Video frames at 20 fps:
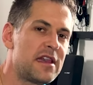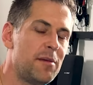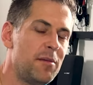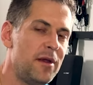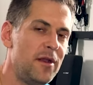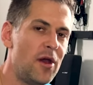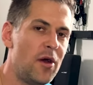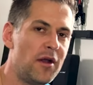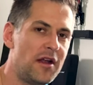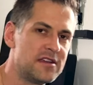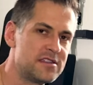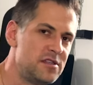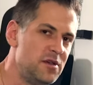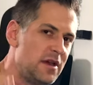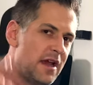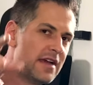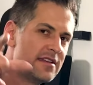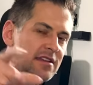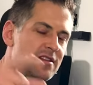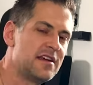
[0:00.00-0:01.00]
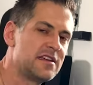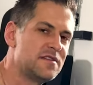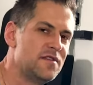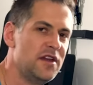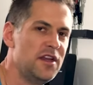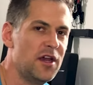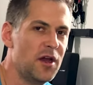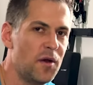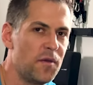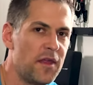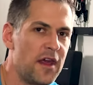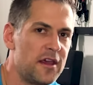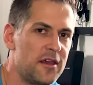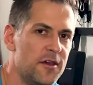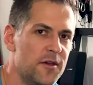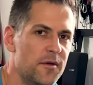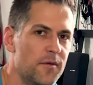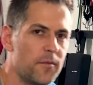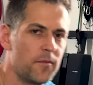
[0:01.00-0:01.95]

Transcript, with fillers: let me know and I'll see you guys in the next video. Thank you.